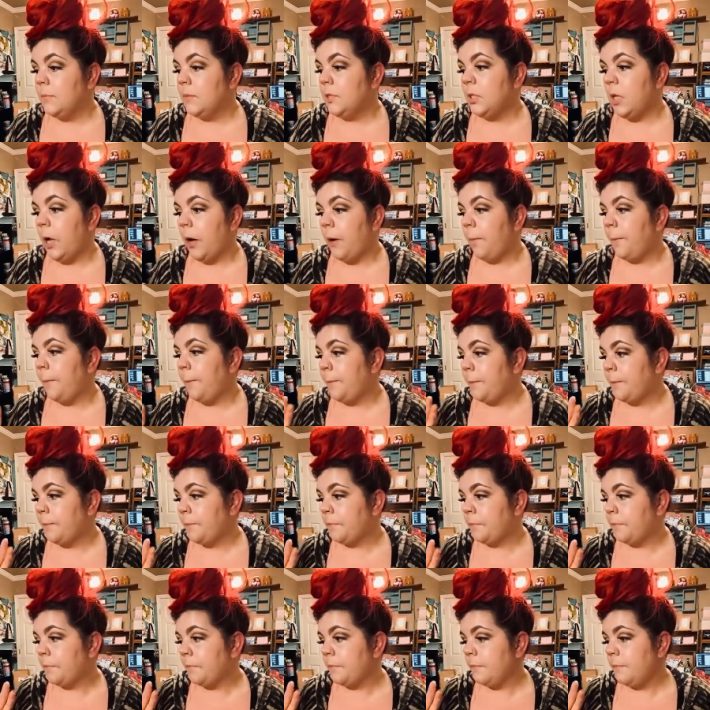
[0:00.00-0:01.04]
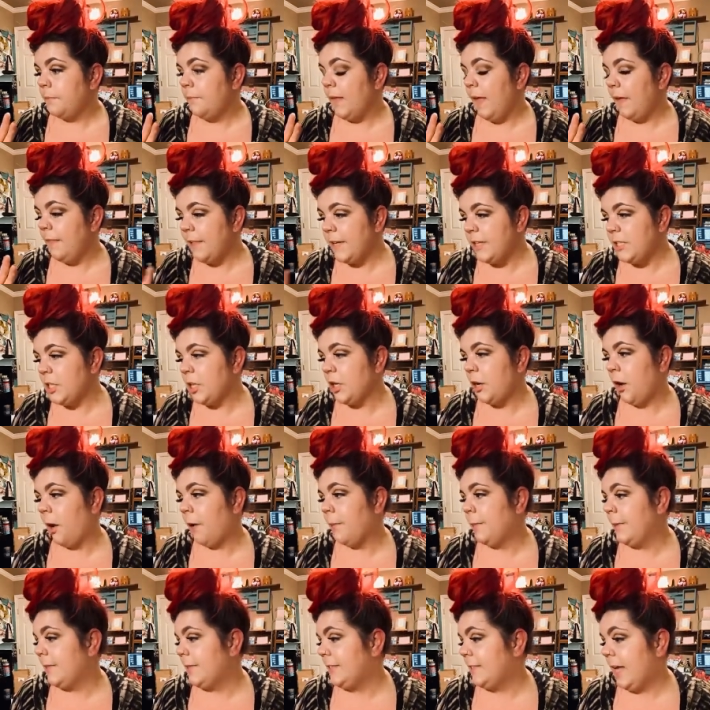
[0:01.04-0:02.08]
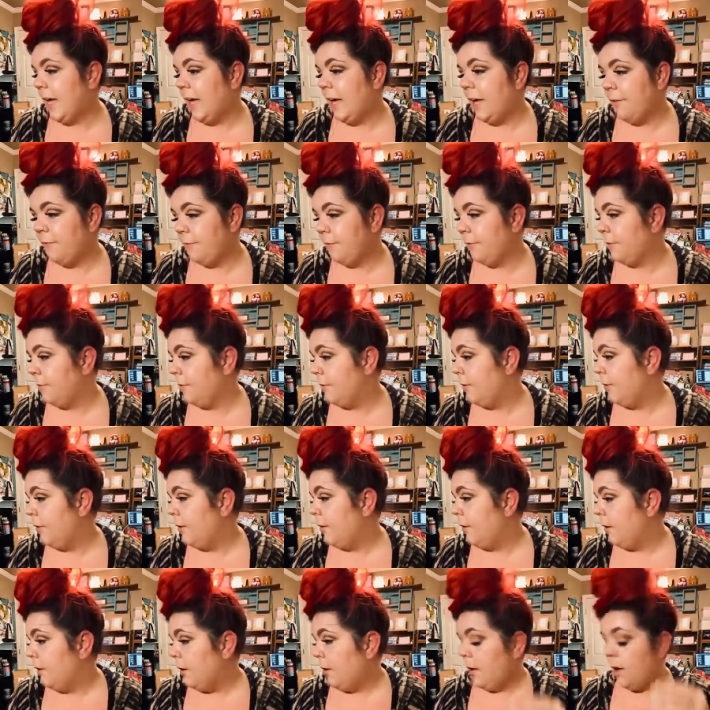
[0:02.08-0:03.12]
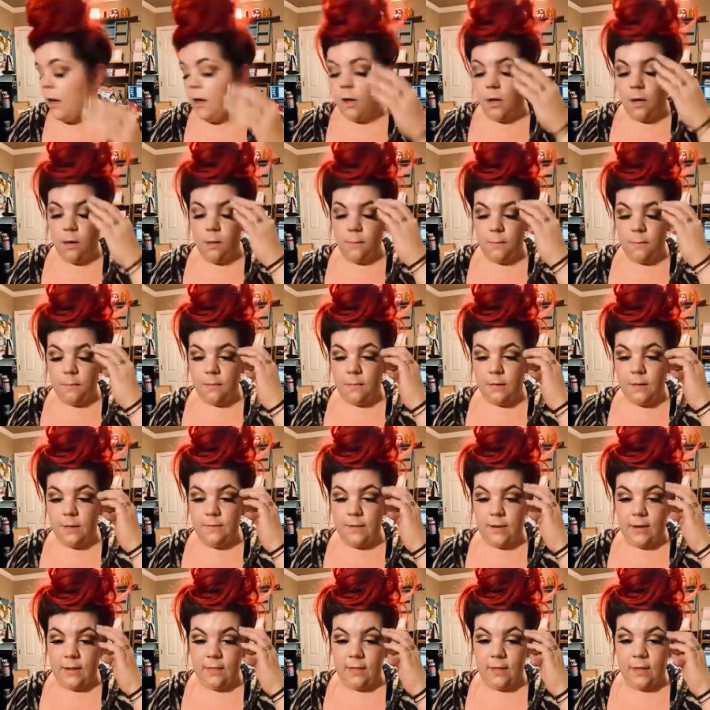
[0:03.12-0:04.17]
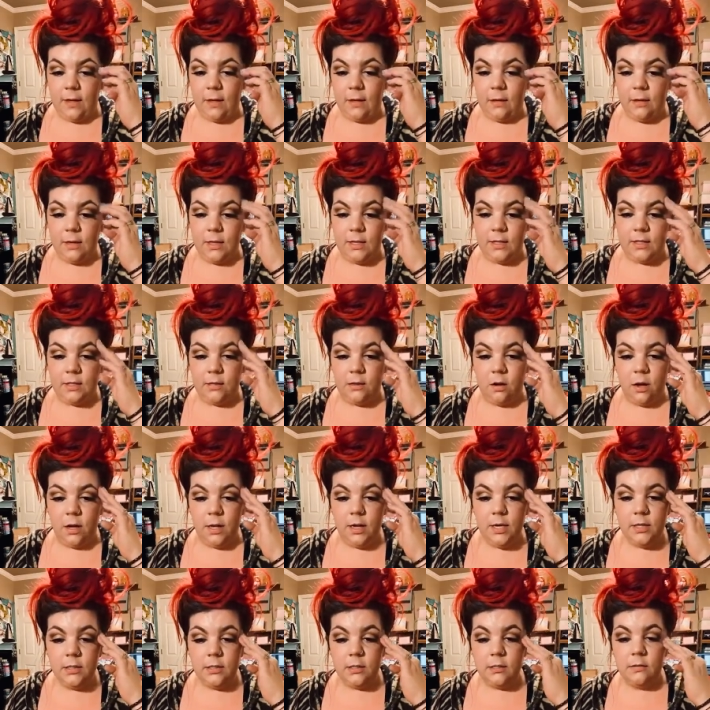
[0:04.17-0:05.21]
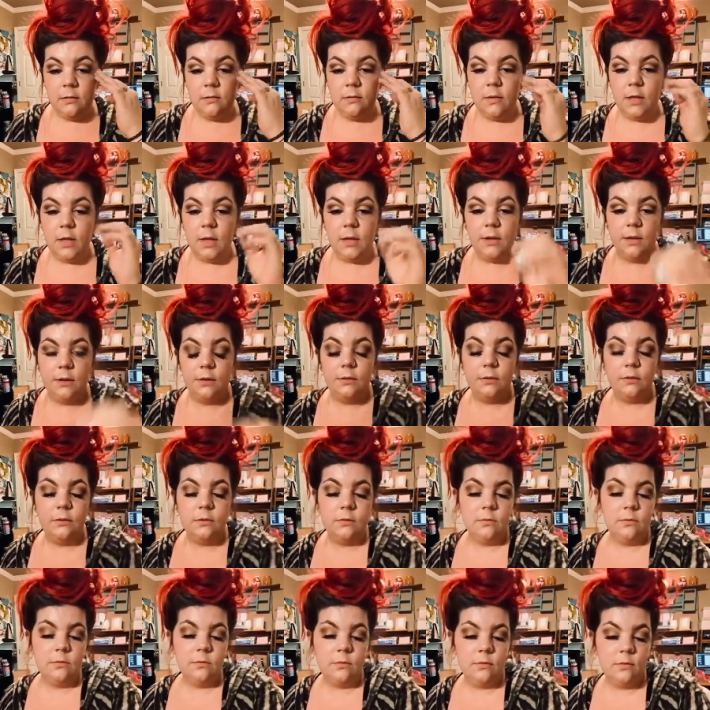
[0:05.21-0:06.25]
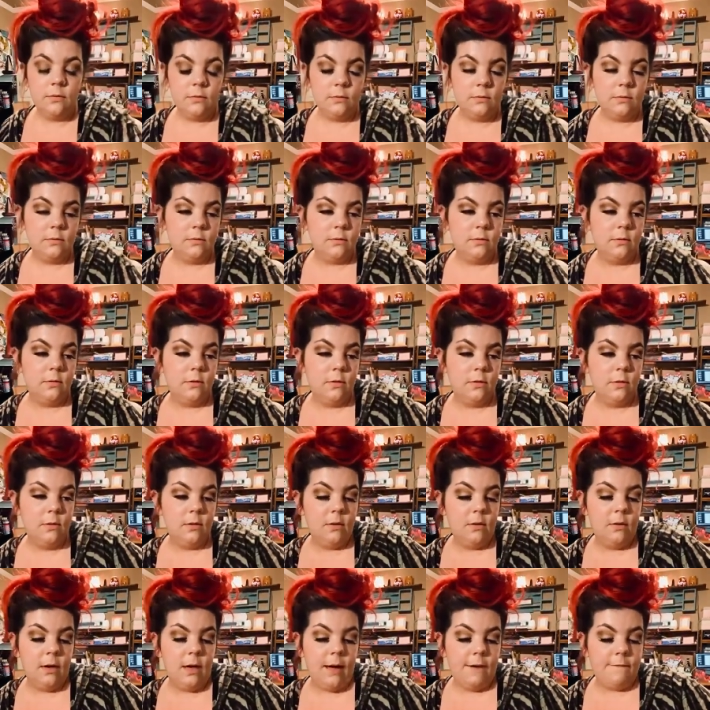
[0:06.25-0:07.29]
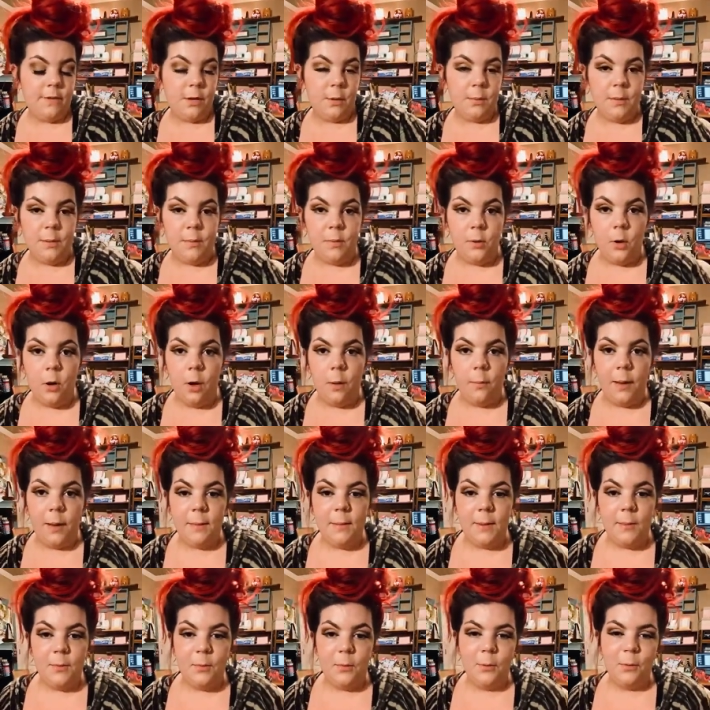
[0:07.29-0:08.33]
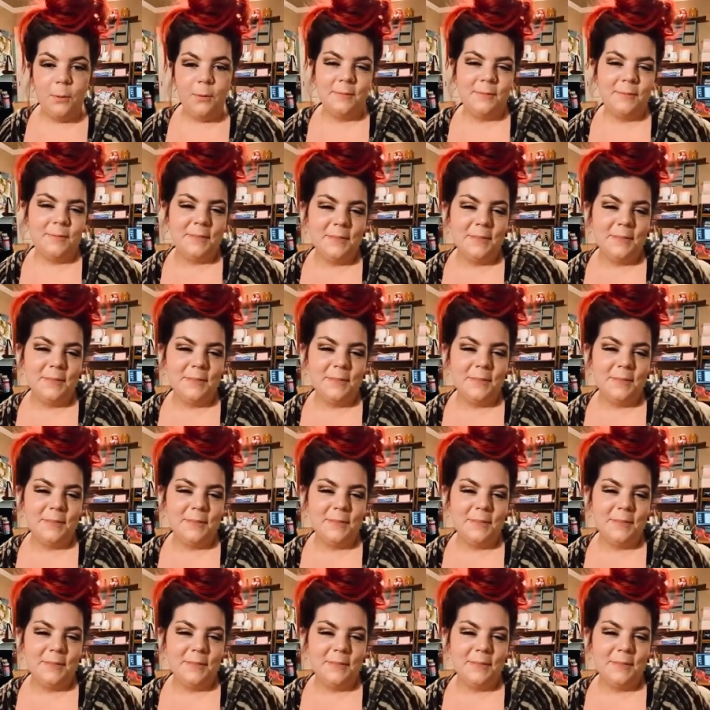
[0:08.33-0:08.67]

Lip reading: So these should all be safe. If anything is not, then have their people call my people.